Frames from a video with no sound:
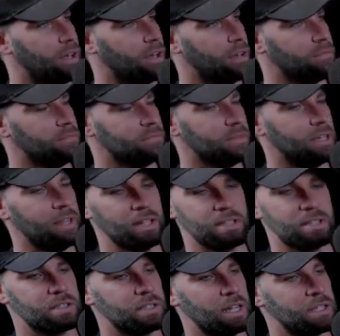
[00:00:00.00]
And
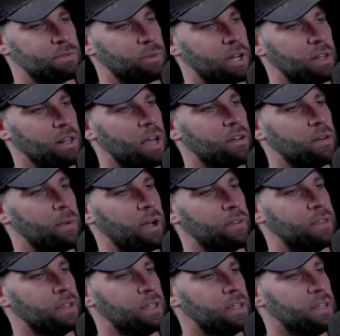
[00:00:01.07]
that's what I love about
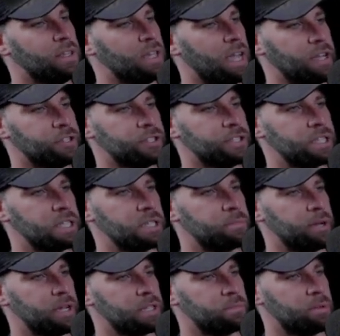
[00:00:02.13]
the agency
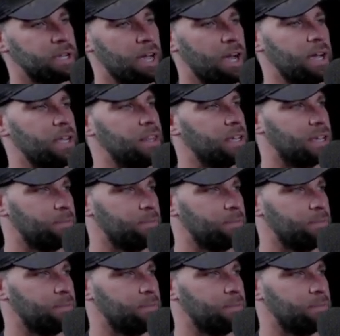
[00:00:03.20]
space. But yeah, in the